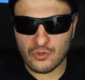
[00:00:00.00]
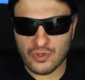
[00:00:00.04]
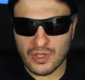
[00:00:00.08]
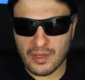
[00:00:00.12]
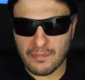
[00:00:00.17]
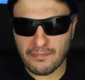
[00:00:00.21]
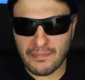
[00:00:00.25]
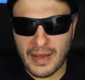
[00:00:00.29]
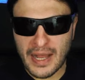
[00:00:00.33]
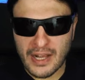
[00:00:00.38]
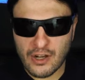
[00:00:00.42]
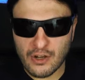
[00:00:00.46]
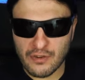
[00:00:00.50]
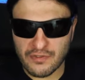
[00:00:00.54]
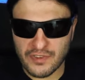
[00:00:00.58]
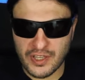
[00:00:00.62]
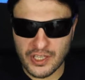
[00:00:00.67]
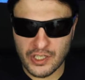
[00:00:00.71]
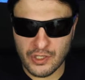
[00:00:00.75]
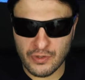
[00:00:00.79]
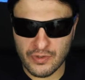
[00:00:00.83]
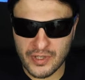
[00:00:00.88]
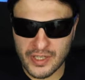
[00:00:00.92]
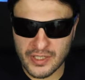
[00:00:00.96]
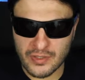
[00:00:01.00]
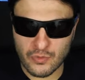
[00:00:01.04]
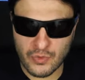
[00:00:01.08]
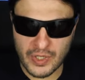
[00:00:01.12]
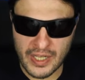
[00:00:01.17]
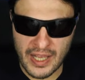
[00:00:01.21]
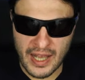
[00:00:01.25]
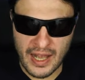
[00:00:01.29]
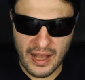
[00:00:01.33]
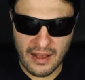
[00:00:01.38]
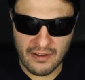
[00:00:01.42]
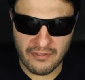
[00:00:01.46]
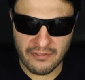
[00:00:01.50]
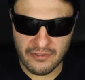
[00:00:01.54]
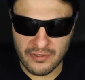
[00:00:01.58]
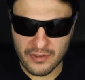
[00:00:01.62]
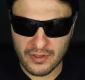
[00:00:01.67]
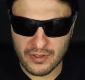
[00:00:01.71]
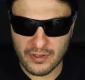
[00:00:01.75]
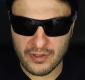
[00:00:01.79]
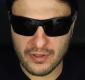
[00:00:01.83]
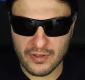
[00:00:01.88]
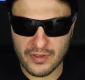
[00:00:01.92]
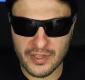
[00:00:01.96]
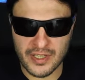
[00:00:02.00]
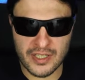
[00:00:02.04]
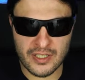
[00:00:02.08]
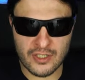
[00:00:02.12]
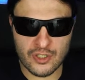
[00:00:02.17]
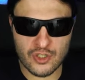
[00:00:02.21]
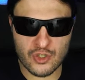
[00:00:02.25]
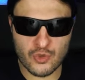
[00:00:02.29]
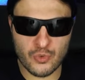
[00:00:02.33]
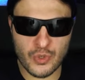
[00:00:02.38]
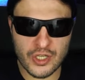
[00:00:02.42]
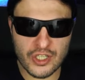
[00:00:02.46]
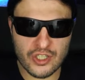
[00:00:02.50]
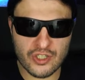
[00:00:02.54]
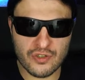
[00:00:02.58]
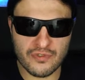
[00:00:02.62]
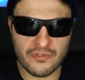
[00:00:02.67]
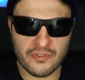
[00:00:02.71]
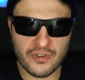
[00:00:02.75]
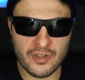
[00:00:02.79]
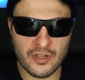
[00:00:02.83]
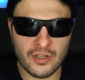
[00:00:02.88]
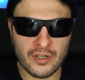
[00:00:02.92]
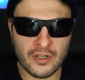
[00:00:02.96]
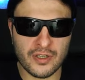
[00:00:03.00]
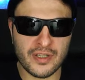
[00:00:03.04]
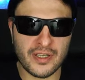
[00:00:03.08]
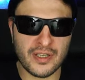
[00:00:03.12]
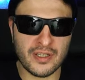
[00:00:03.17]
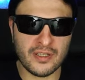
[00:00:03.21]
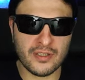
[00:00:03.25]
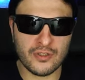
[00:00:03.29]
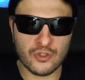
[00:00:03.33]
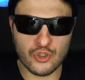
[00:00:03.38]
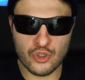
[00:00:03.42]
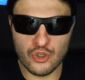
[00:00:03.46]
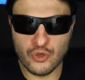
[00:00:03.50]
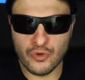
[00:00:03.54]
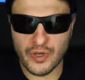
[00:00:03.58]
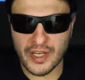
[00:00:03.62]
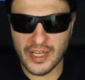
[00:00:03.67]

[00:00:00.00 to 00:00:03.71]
to the back of the unit, we have the switch for the two